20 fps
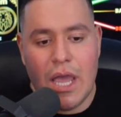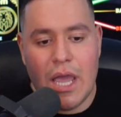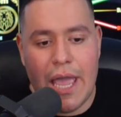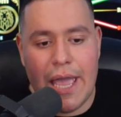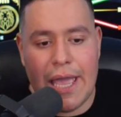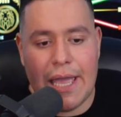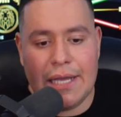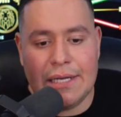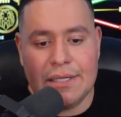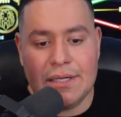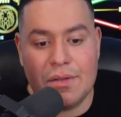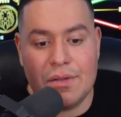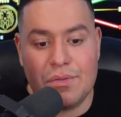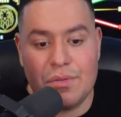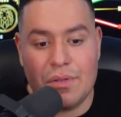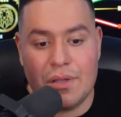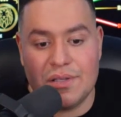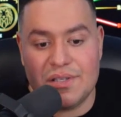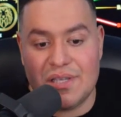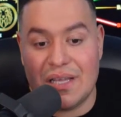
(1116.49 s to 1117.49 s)
and
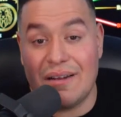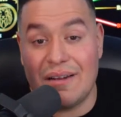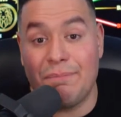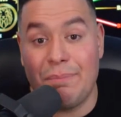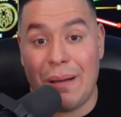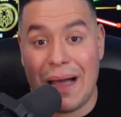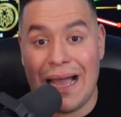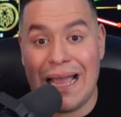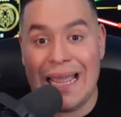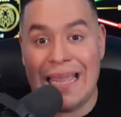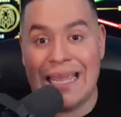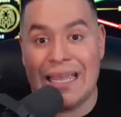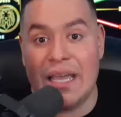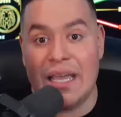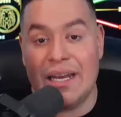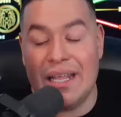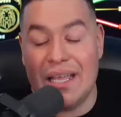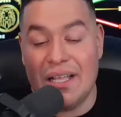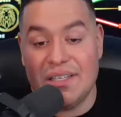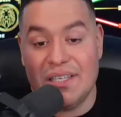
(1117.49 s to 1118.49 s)
instead of buying
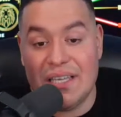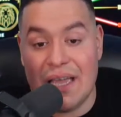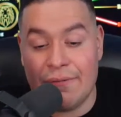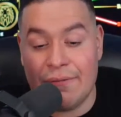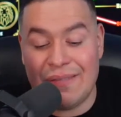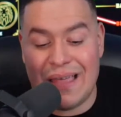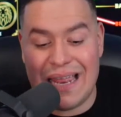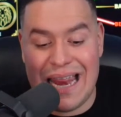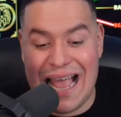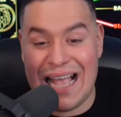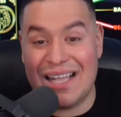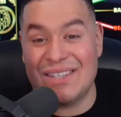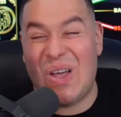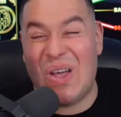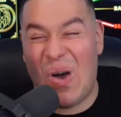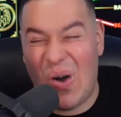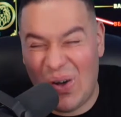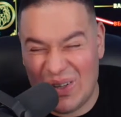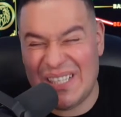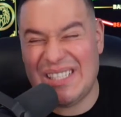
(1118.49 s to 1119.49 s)
an ETF that has
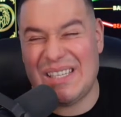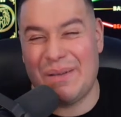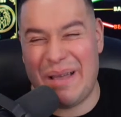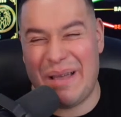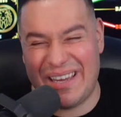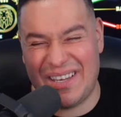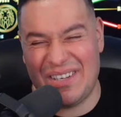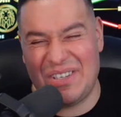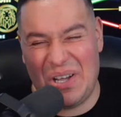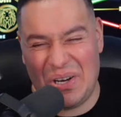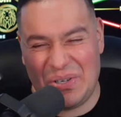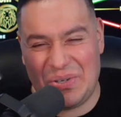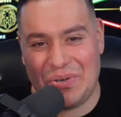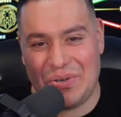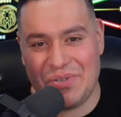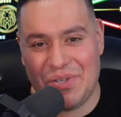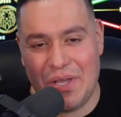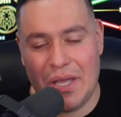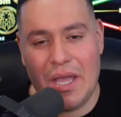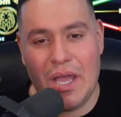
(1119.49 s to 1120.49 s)
all the
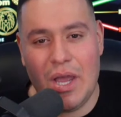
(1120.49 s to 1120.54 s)
semiconductors,